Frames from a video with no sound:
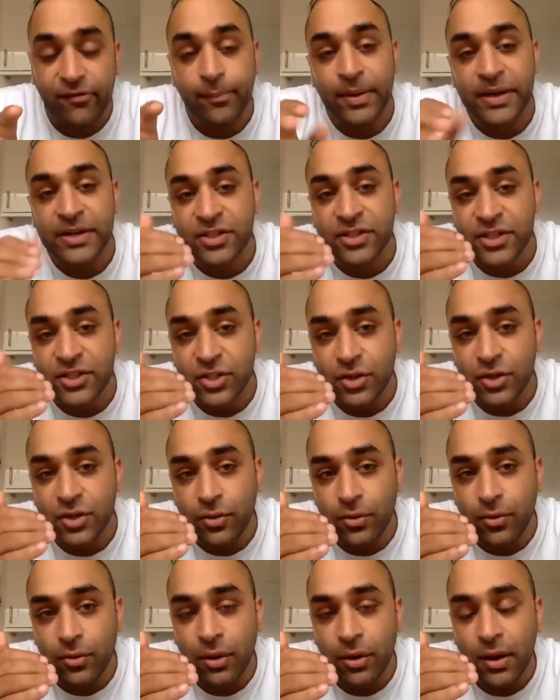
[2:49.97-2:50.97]
But did
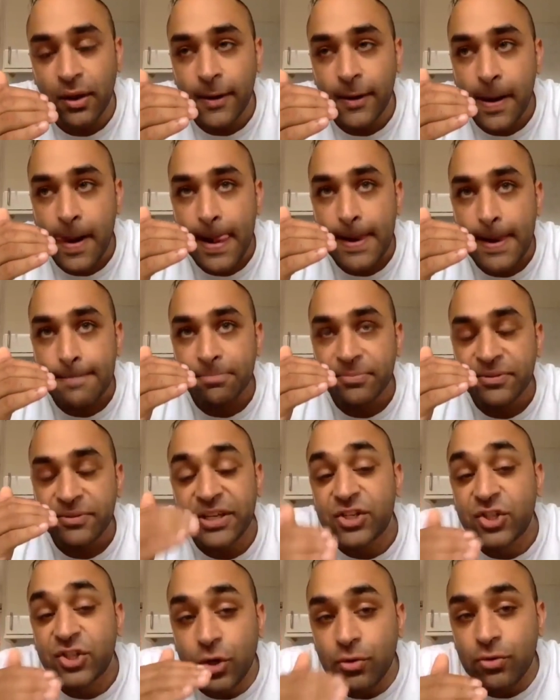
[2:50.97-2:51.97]
you
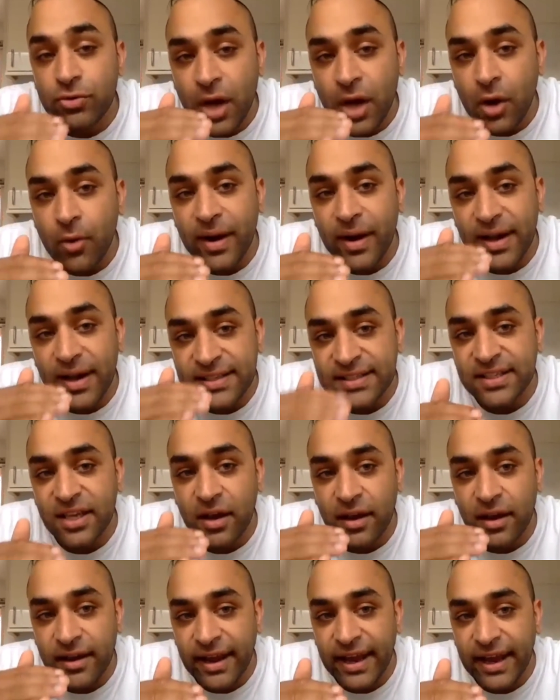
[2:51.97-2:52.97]
know at a
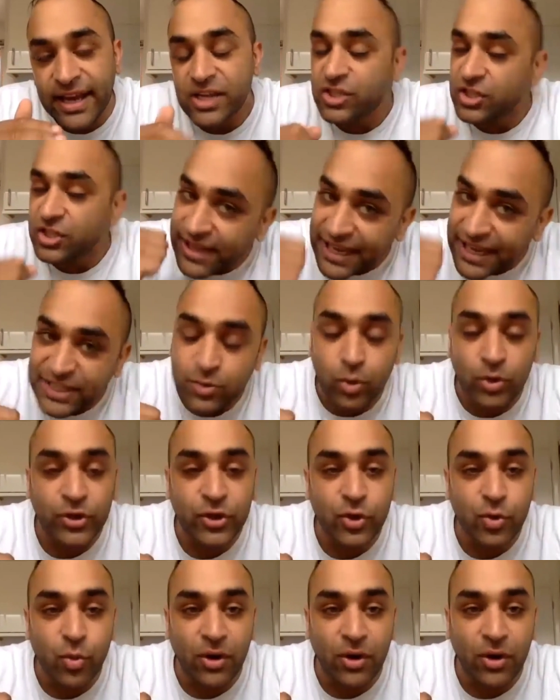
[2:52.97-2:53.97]
certain age that's what
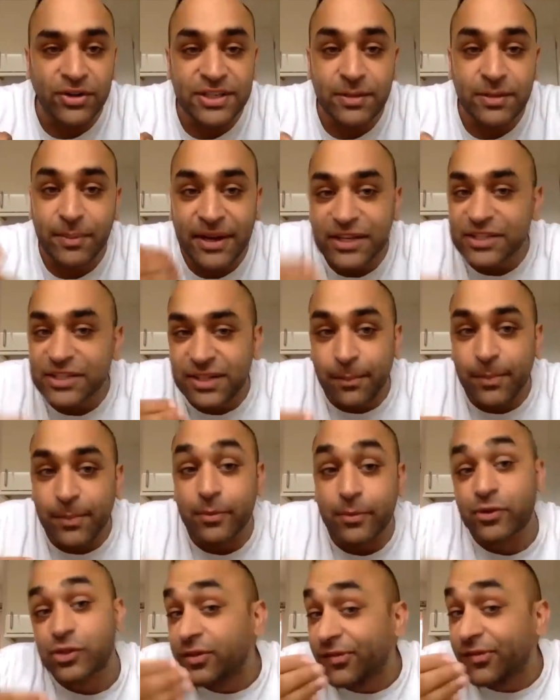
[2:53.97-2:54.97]
you wanted? Because some
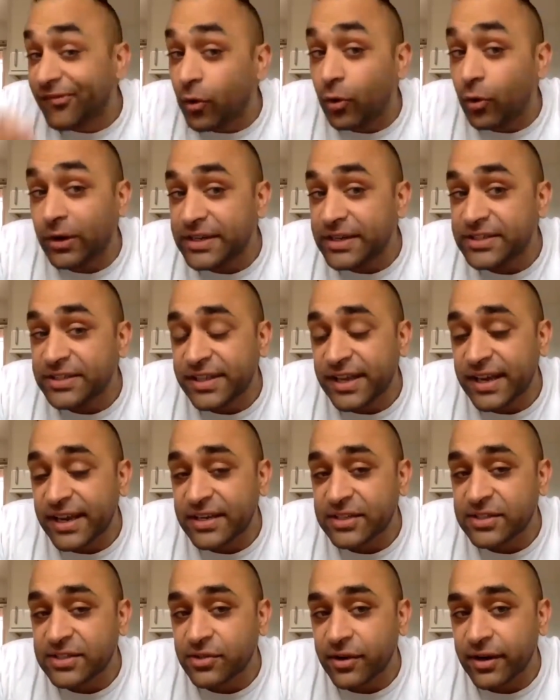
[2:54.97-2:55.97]
people just fall into the
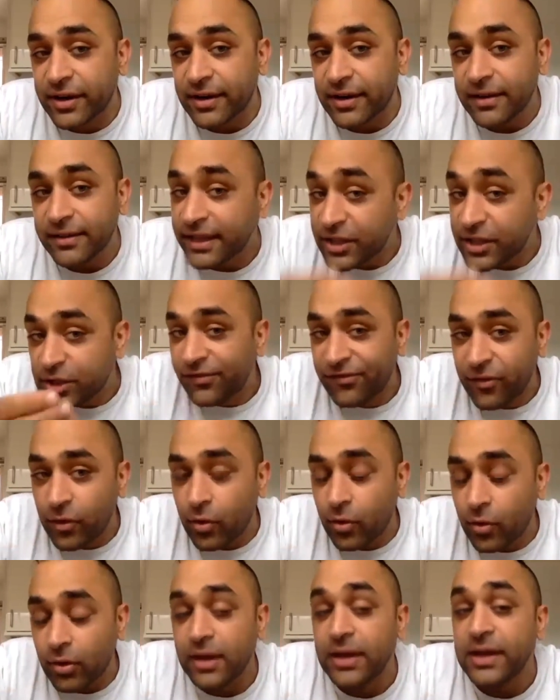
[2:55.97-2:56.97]
industry. They just
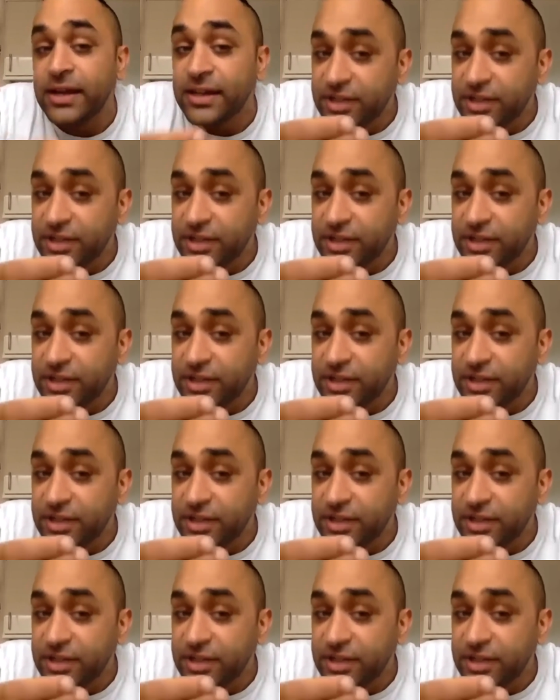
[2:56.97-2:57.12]
fall.